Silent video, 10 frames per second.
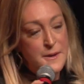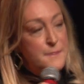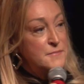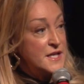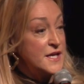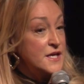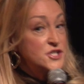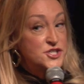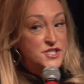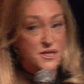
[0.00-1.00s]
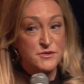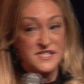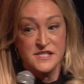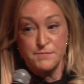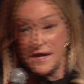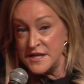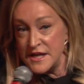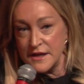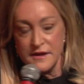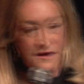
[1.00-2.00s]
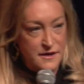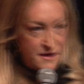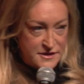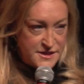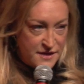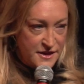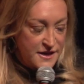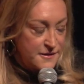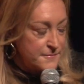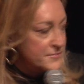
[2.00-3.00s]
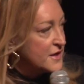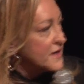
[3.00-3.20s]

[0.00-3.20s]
meaning she was spending and not telling him,